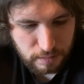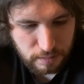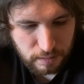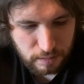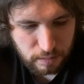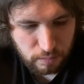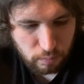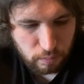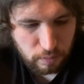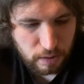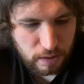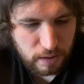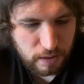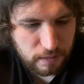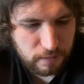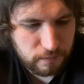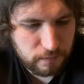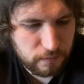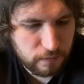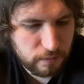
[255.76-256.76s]
And we
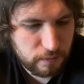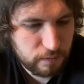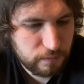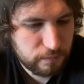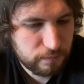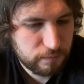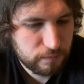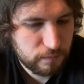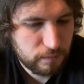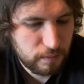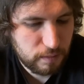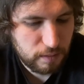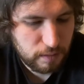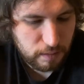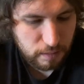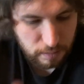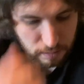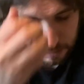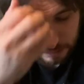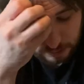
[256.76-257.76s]
have
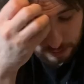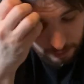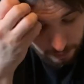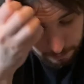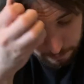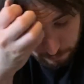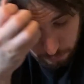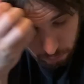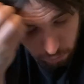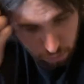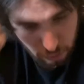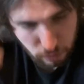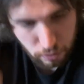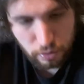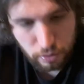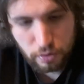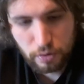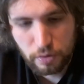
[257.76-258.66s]
a book,